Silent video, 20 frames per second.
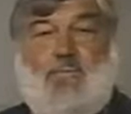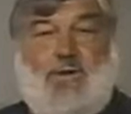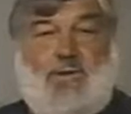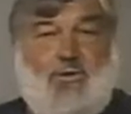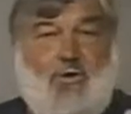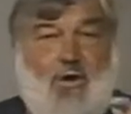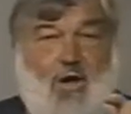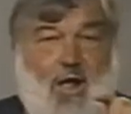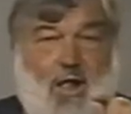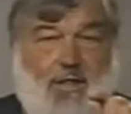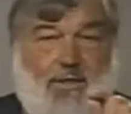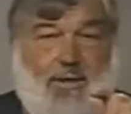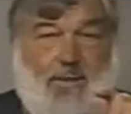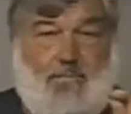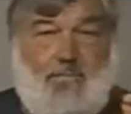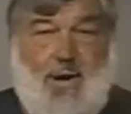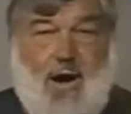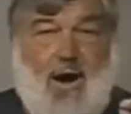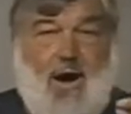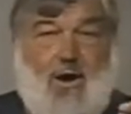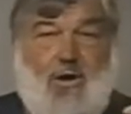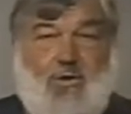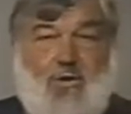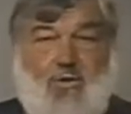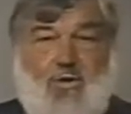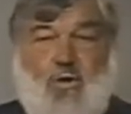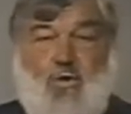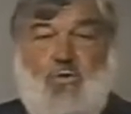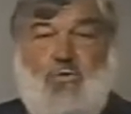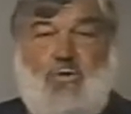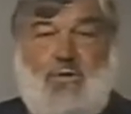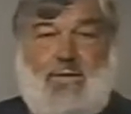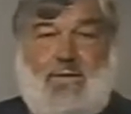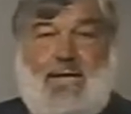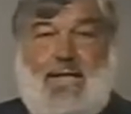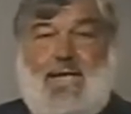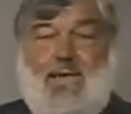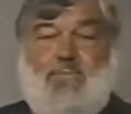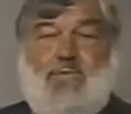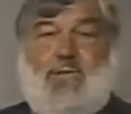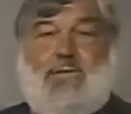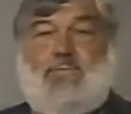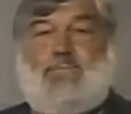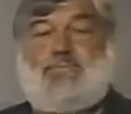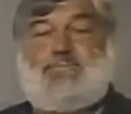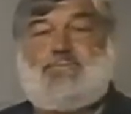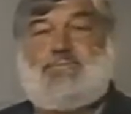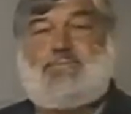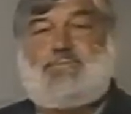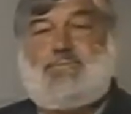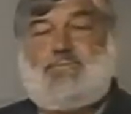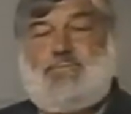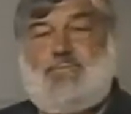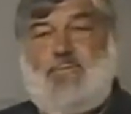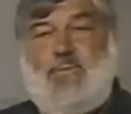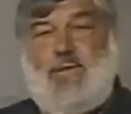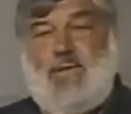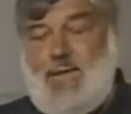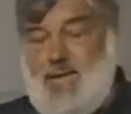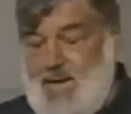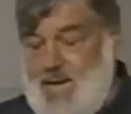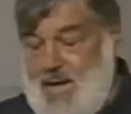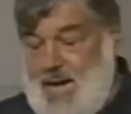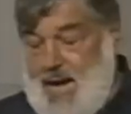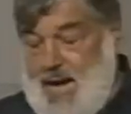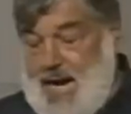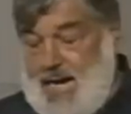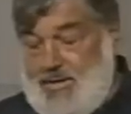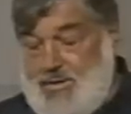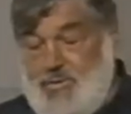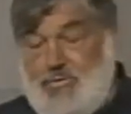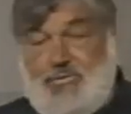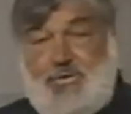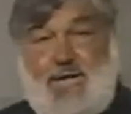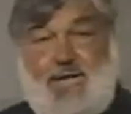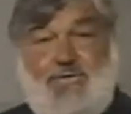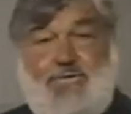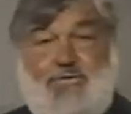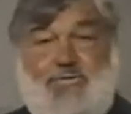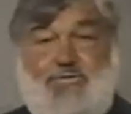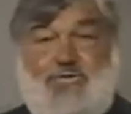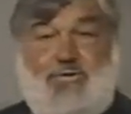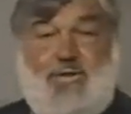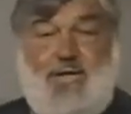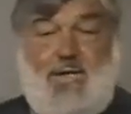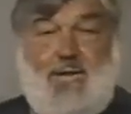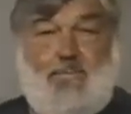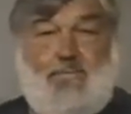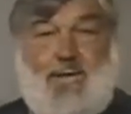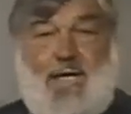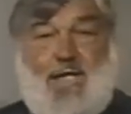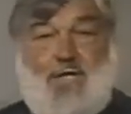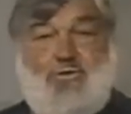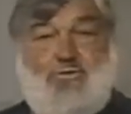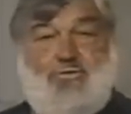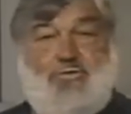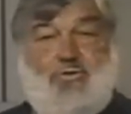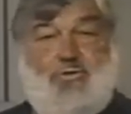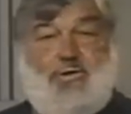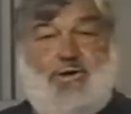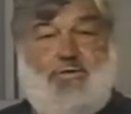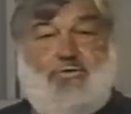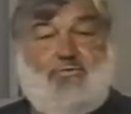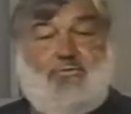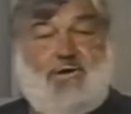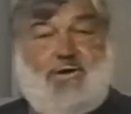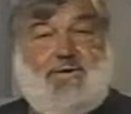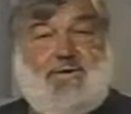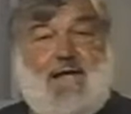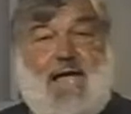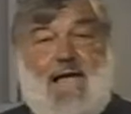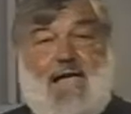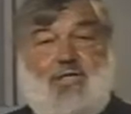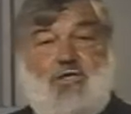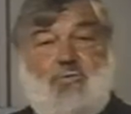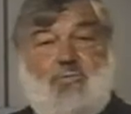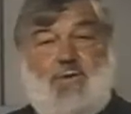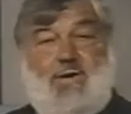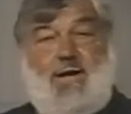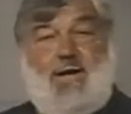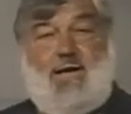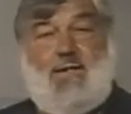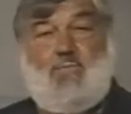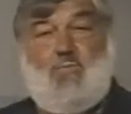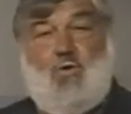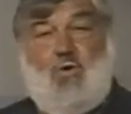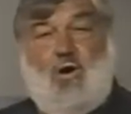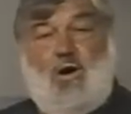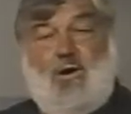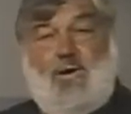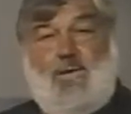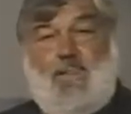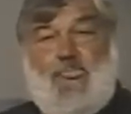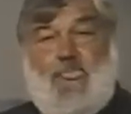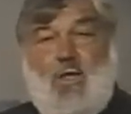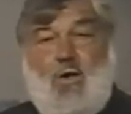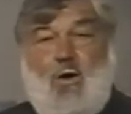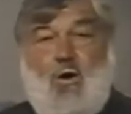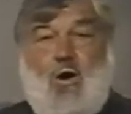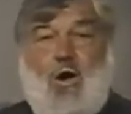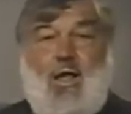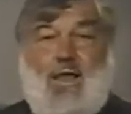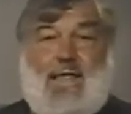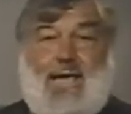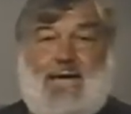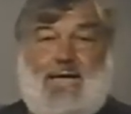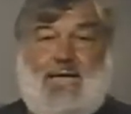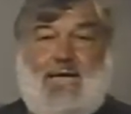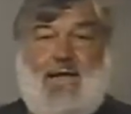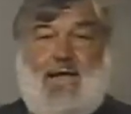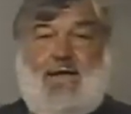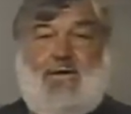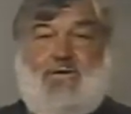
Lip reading: element called the barcode label. I don't need this page 33 document anymore. All I